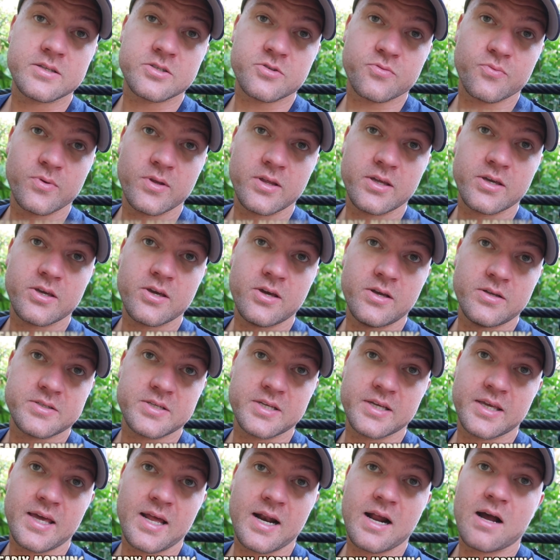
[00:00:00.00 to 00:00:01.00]
it's really good
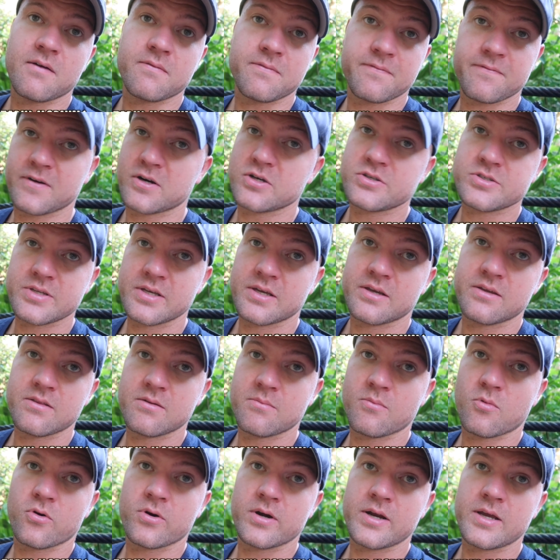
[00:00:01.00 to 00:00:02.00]
to get out first thing in
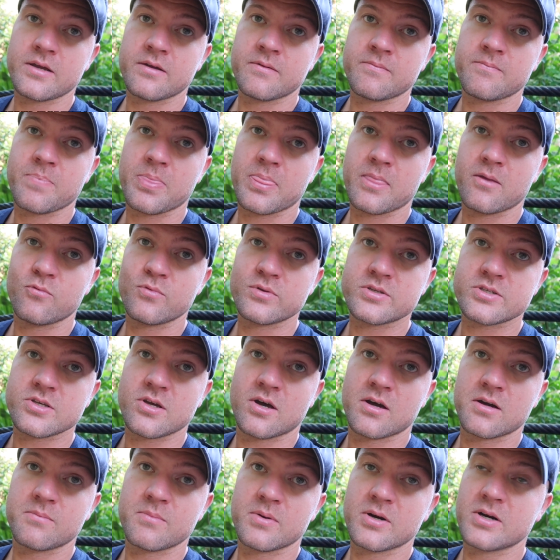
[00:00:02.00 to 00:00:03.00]
the morning with
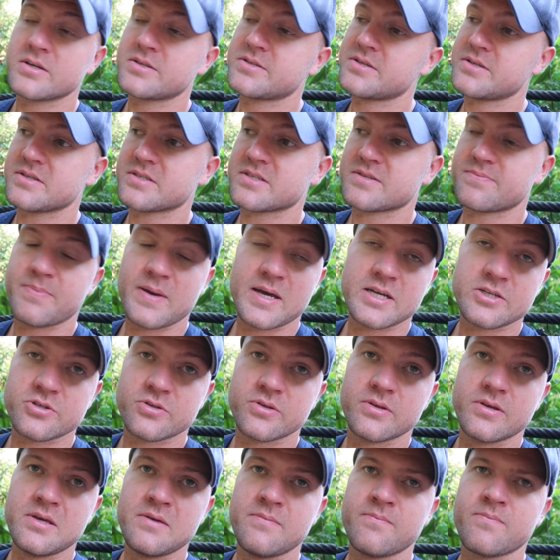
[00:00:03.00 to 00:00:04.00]
songbirds
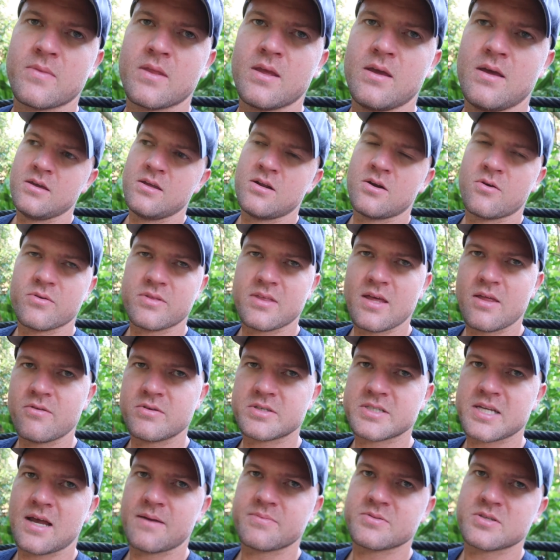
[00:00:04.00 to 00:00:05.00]
especially. You know, with
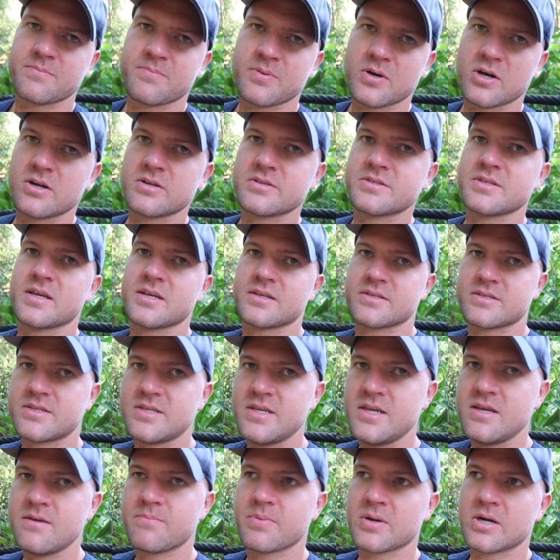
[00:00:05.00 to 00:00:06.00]
other types of birds like
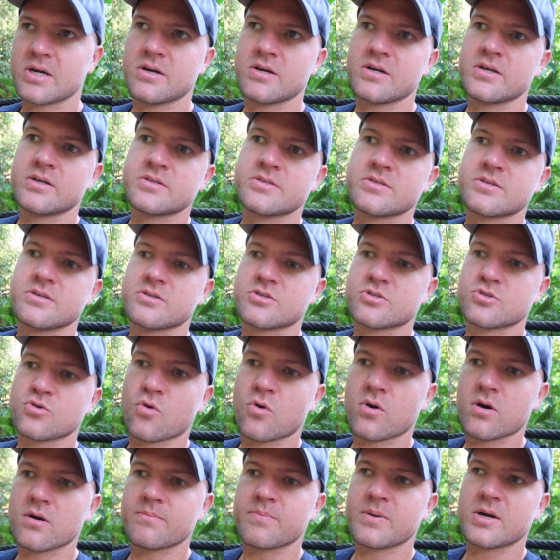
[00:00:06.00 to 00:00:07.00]
seabirds,
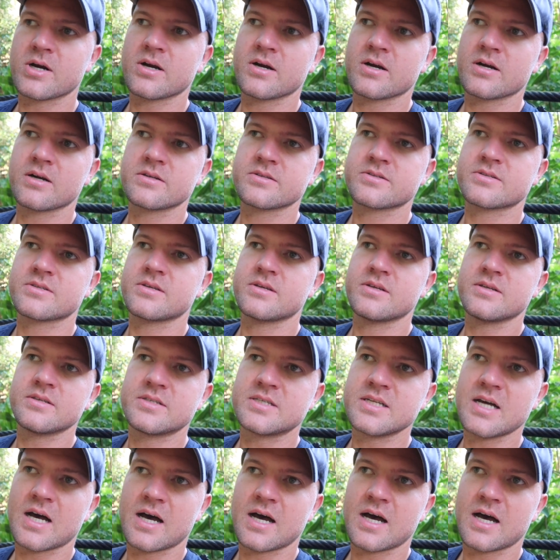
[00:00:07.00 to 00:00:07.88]
shorebirds,